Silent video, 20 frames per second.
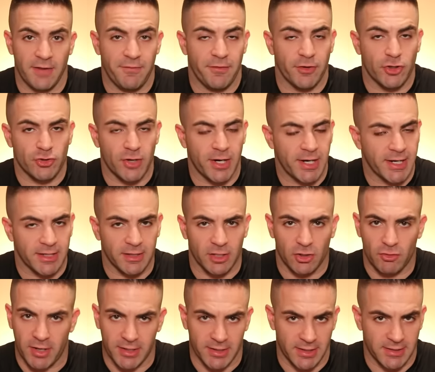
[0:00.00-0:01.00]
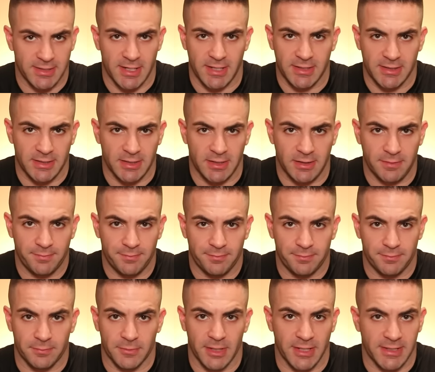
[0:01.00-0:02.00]
And if you're training at the correct intensity,
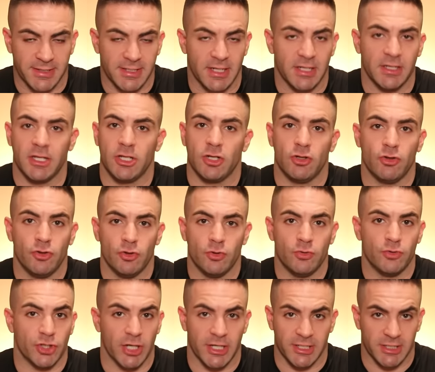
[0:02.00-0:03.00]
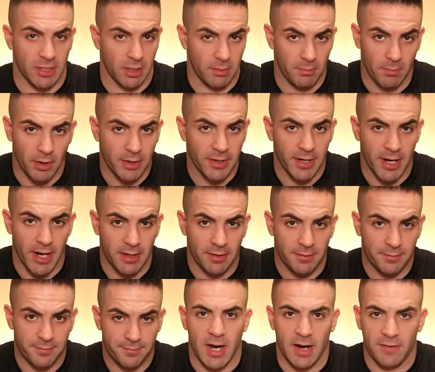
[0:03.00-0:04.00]
let's say that you do chest on
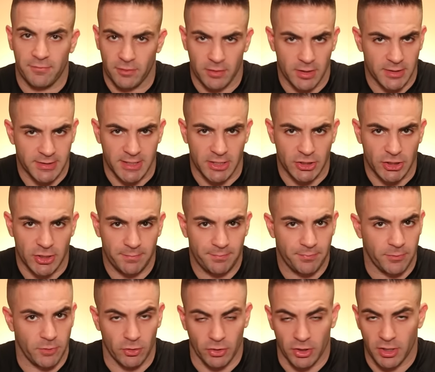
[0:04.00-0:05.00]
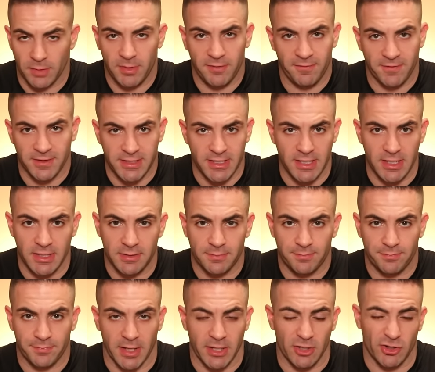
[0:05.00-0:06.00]
Monday, after that session, you're gonna be
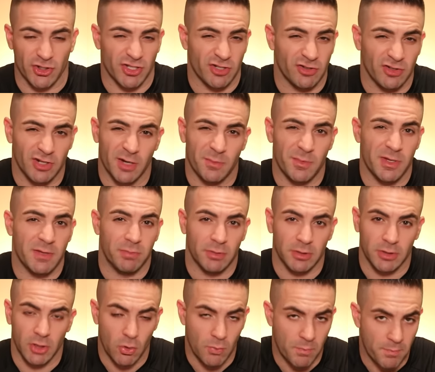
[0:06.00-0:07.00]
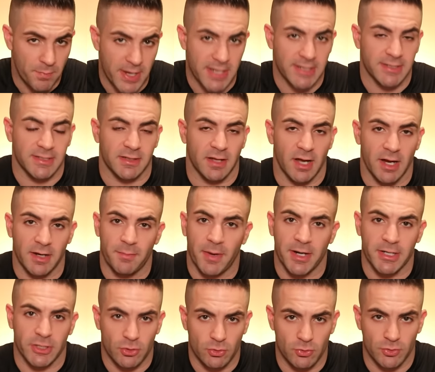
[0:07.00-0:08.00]
fatigued and you're still gonna be below baseline
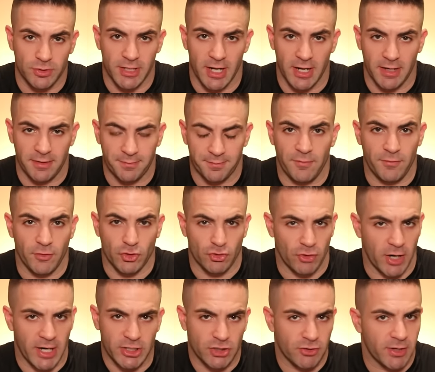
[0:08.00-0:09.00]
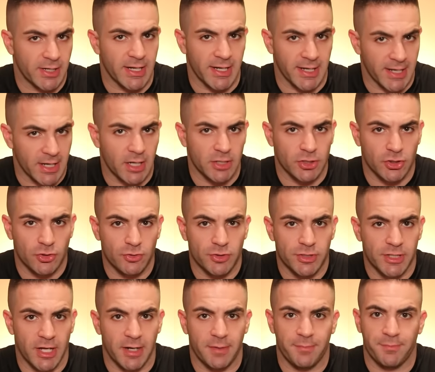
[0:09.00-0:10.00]
by Tuesday. If you tried training again on
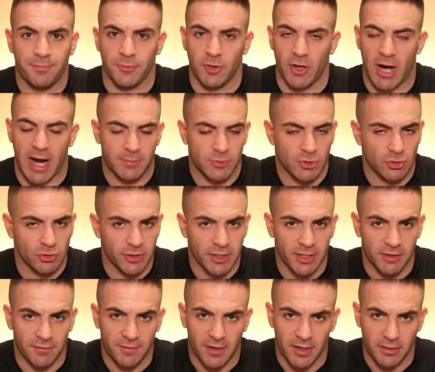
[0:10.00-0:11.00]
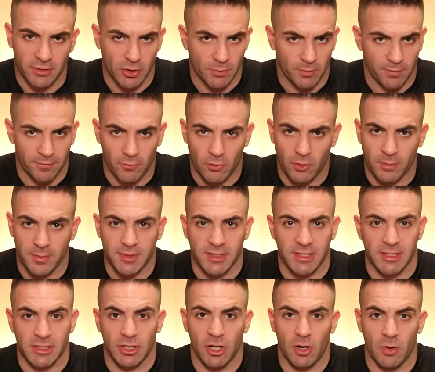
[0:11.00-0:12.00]
Tuesday, you're absolutely gonna find that your
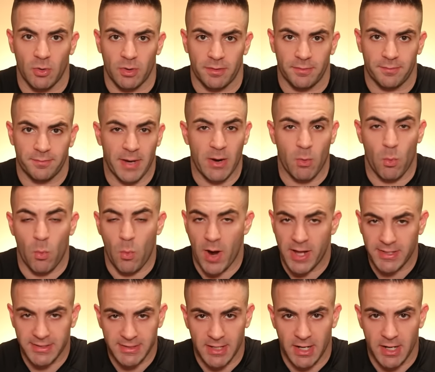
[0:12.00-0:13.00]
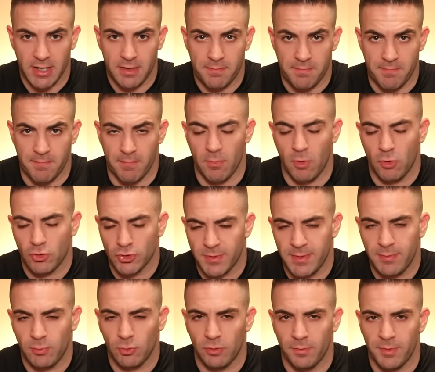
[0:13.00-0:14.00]
performance is lower. By Wednesday, most
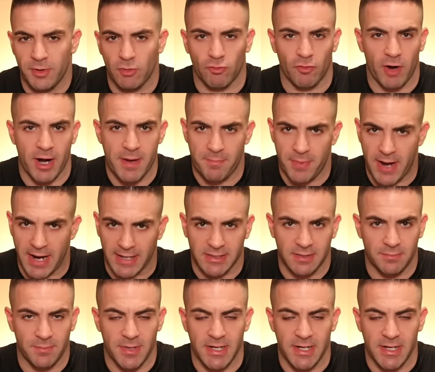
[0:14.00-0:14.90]
people will be right back to